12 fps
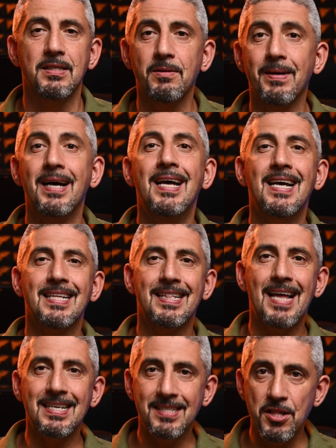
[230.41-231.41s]
Sigma
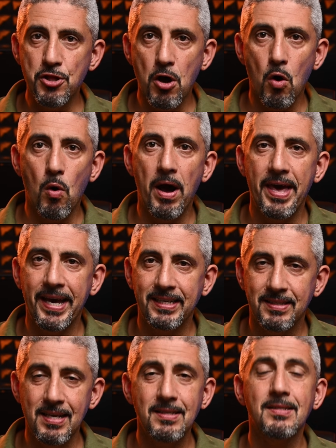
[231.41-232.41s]
doesn't know I
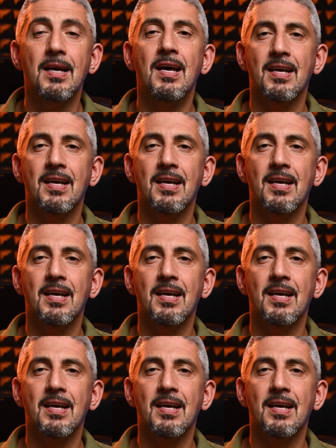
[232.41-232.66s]
exist.